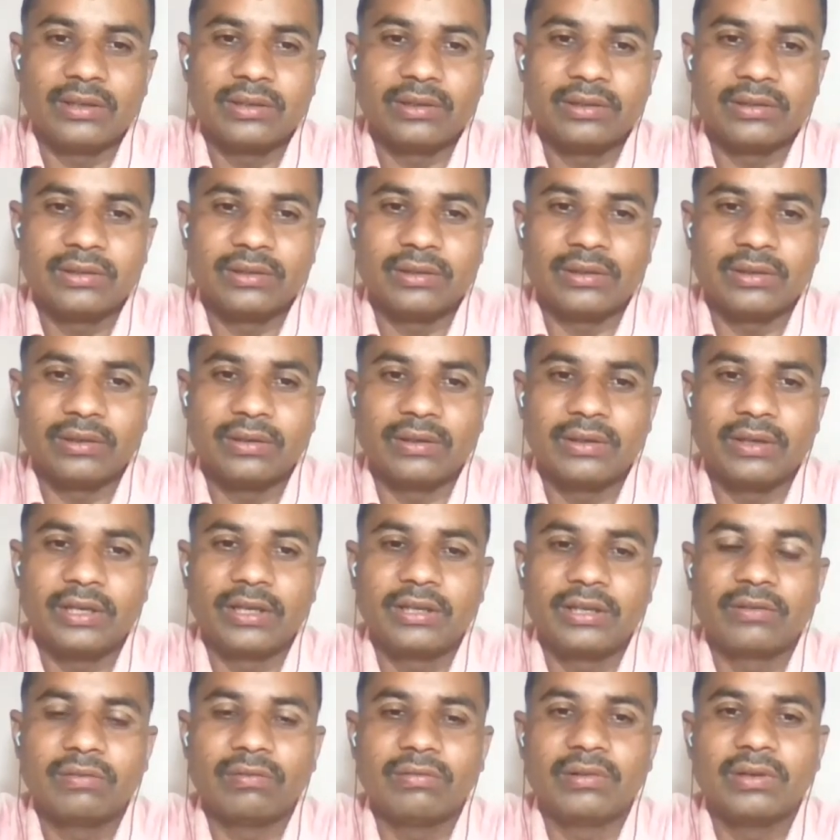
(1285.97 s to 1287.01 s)
the
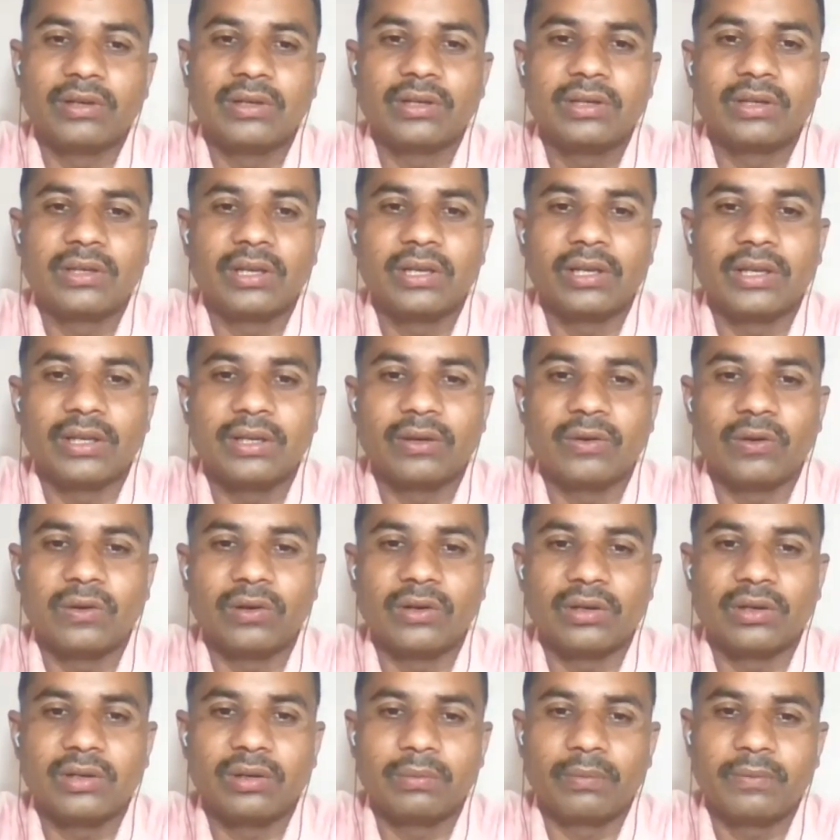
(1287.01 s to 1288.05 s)
Greek word,
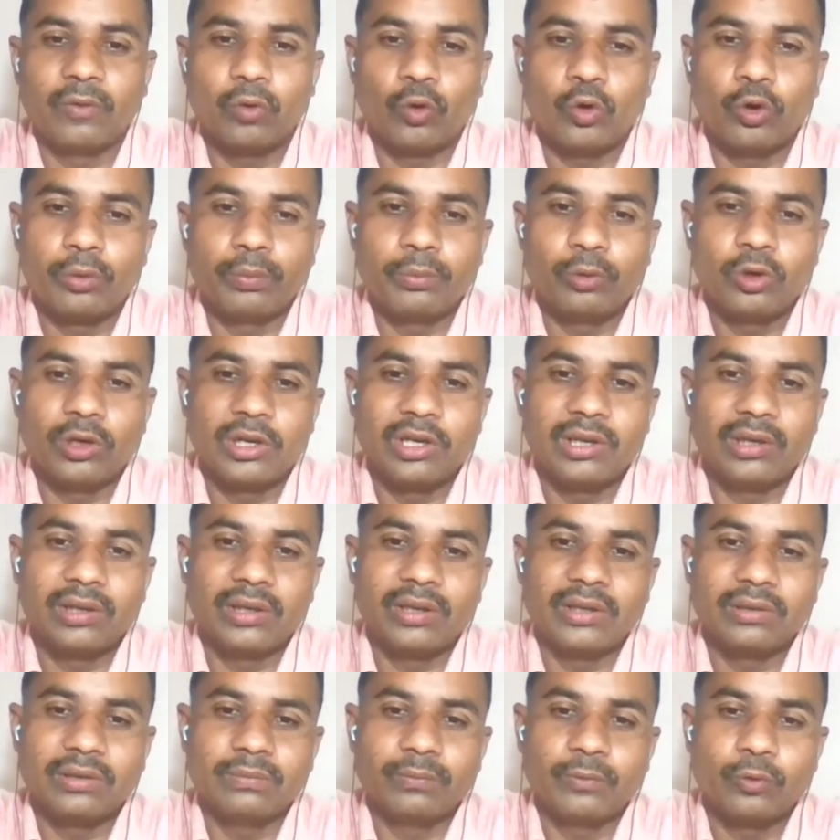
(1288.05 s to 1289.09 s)
or formula
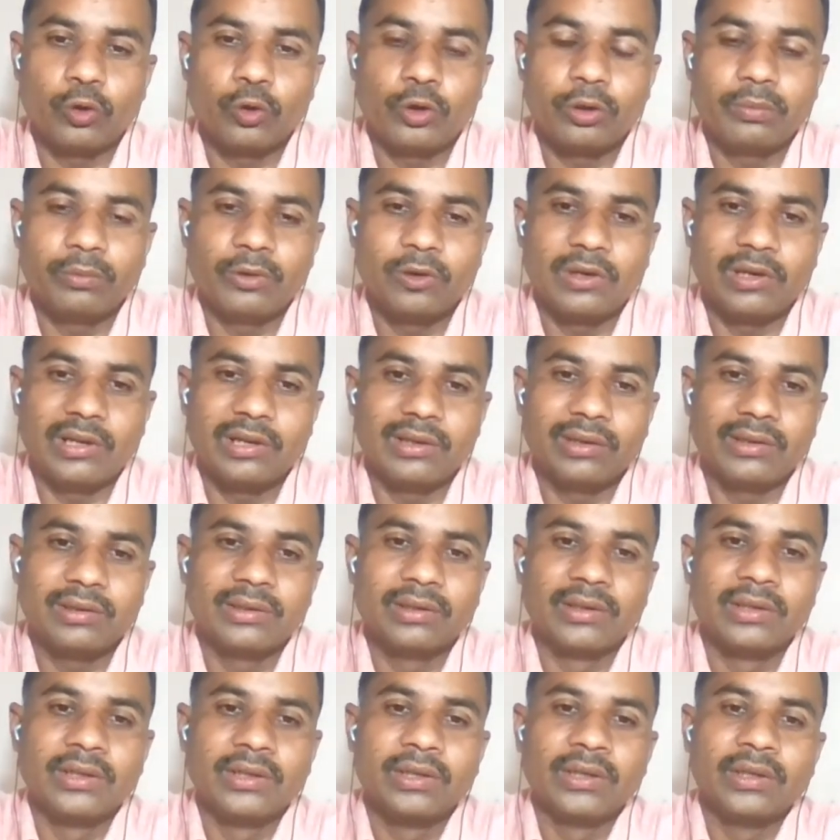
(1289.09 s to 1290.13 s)
and formulae
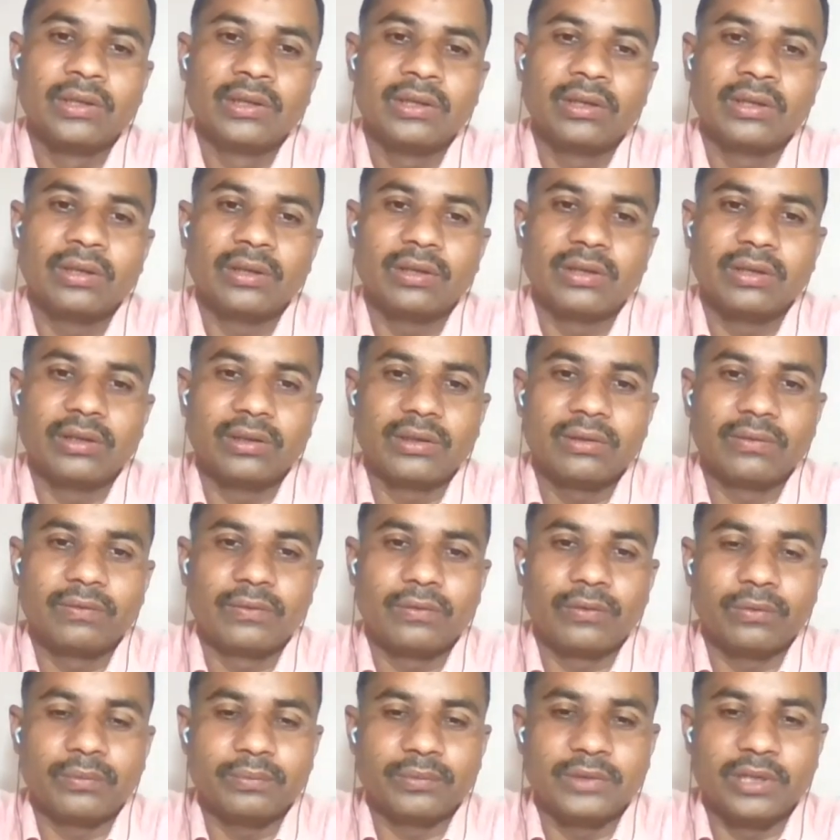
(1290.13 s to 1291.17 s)

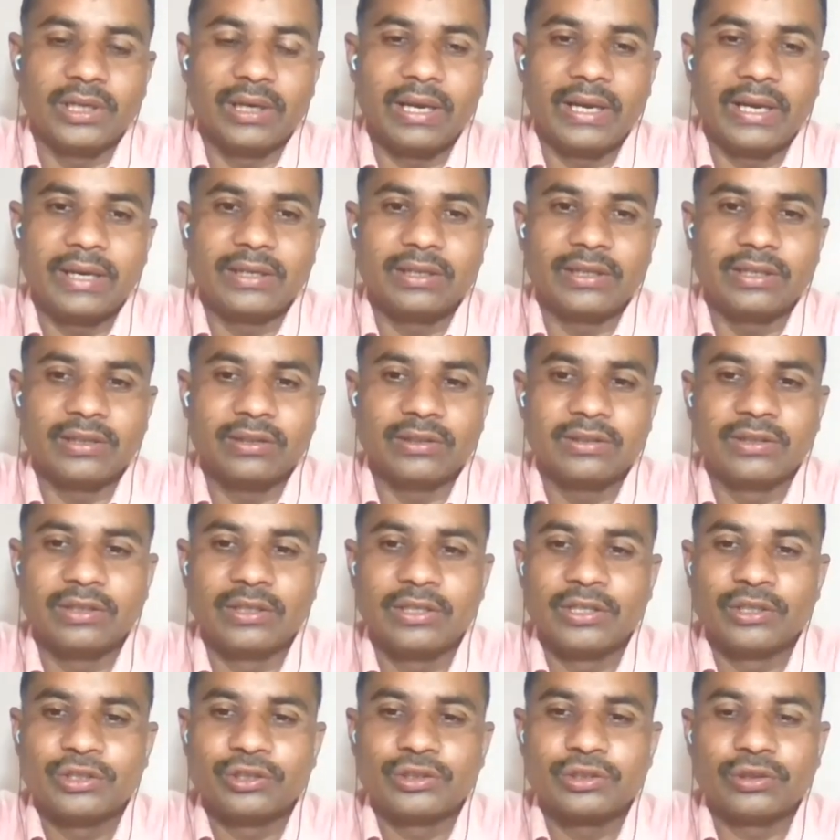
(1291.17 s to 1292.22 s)
from the Latin.
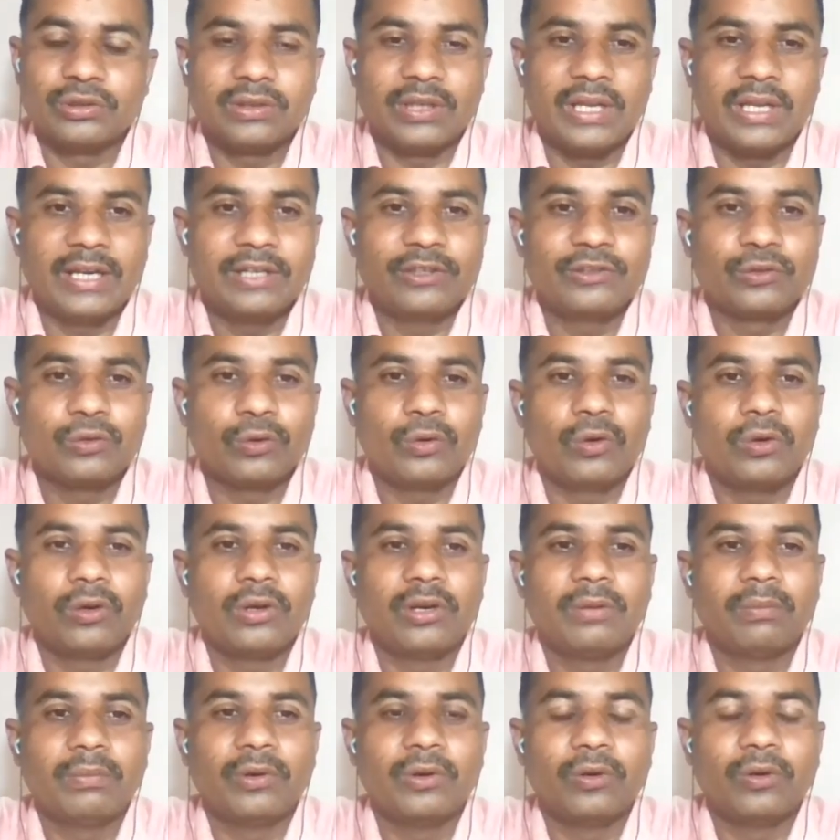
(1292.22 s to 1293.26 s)
So that's
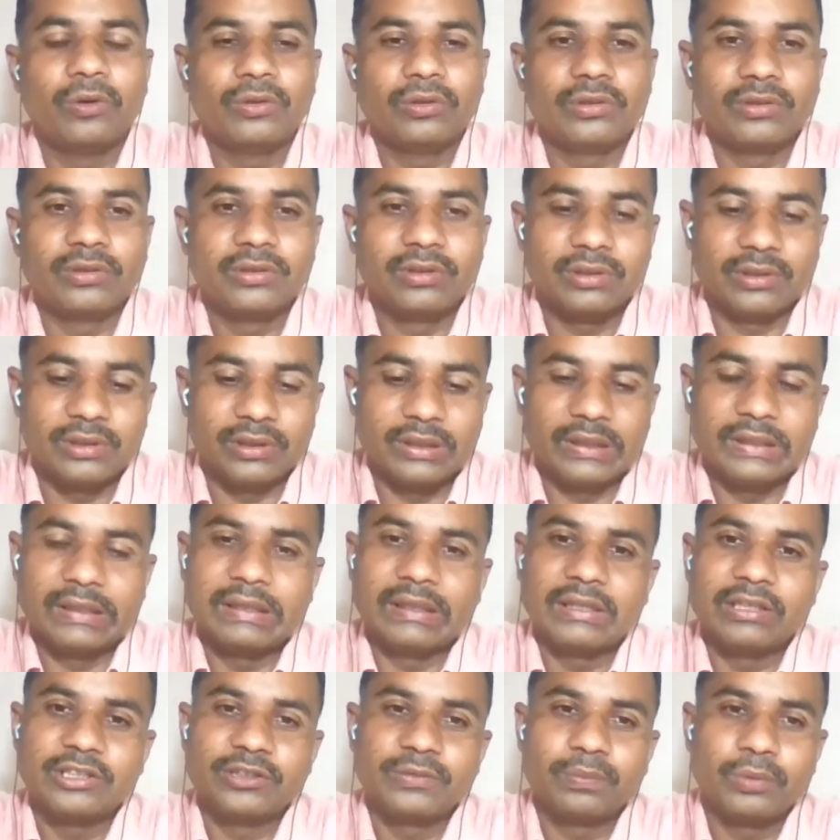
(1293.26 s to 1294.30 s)
all about
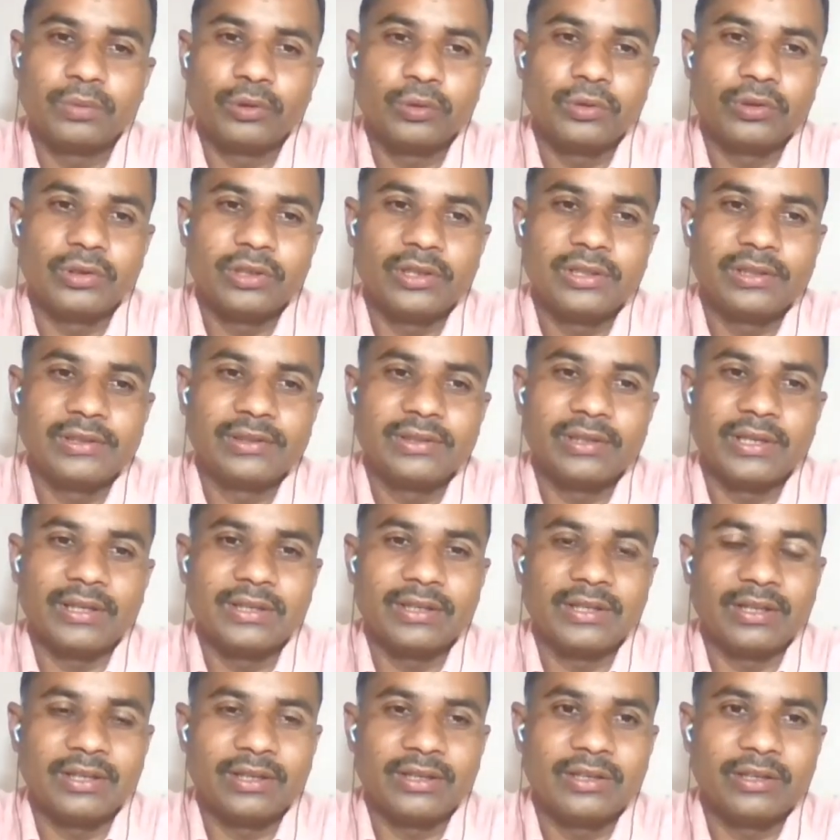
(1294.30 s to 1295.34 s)
English plurals. I
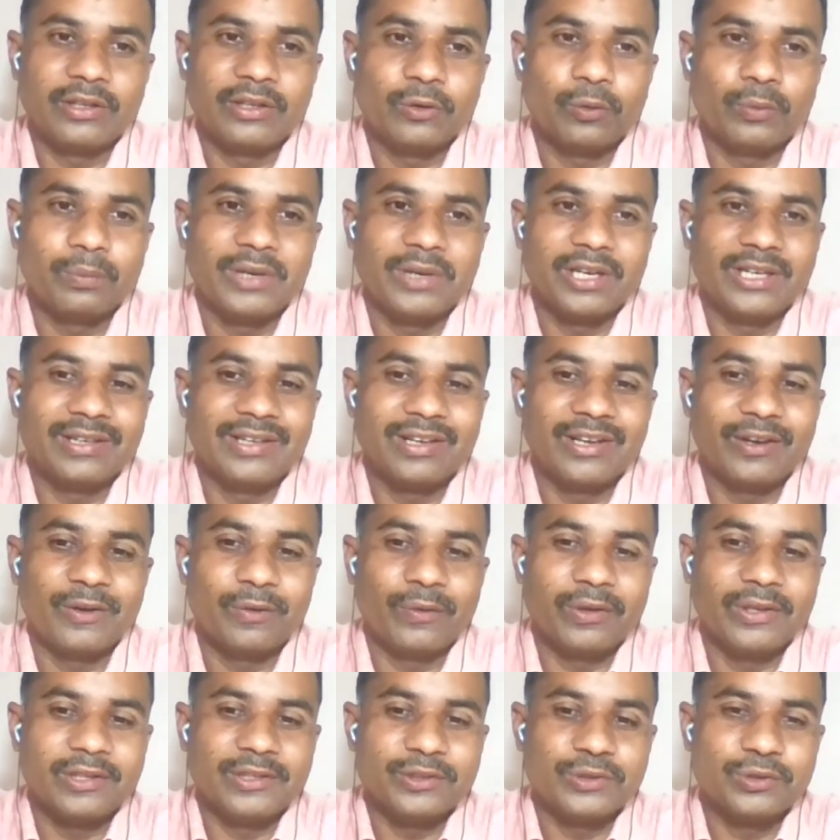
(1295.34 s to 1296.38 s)
think you might
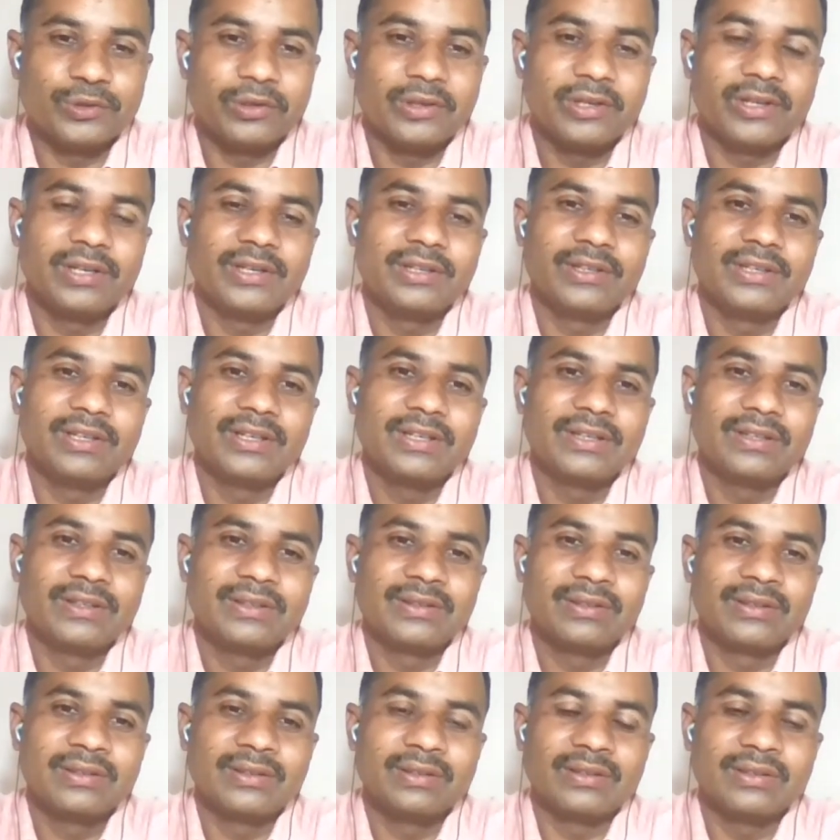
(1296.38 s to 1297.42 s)
have enjoyed
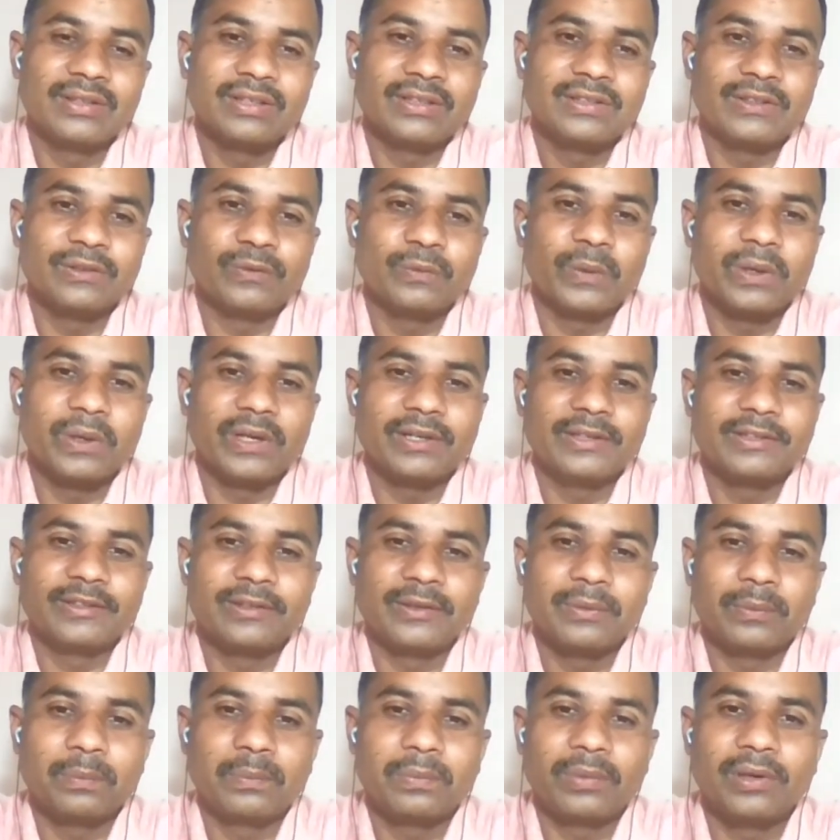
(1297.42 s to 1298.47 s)
this. This is very
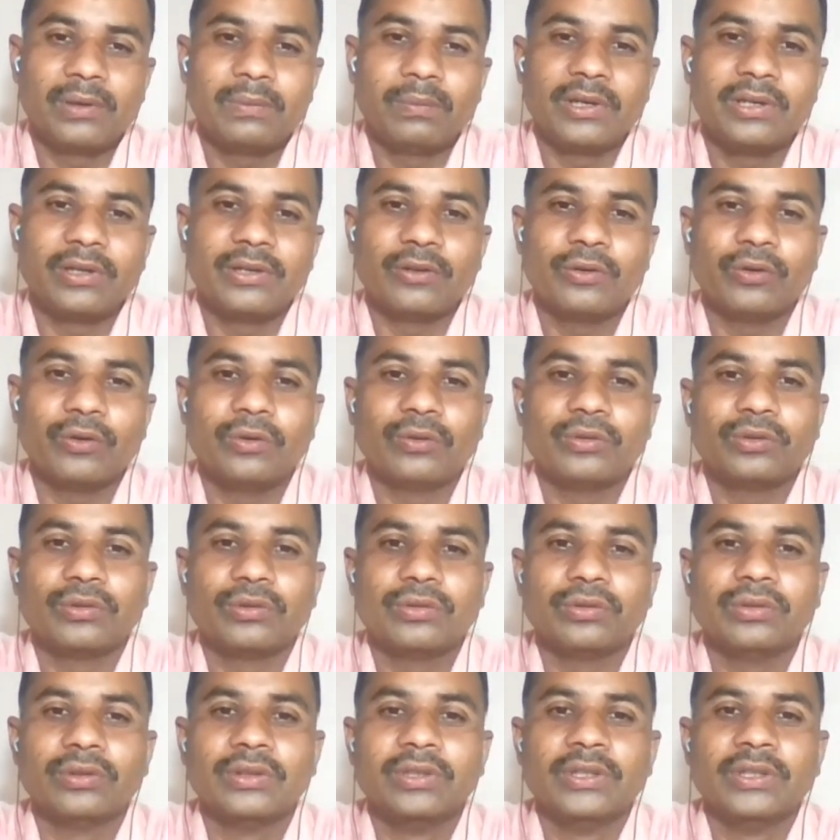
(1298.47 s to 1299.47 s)
simple, but you have to